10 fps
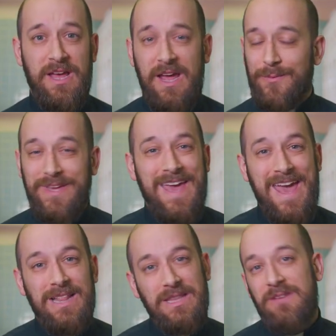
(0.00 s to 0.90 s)
And we
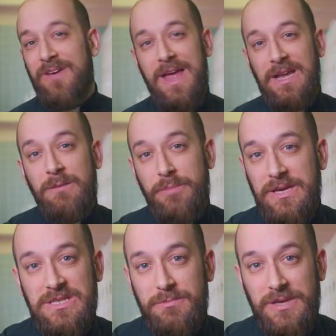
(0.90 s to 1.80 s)
can't leave any
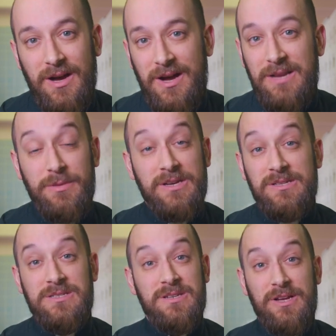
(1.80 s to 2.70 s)
piece behind,
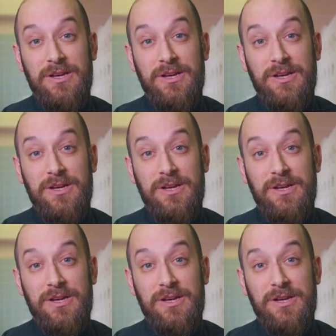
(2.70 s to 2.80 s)
because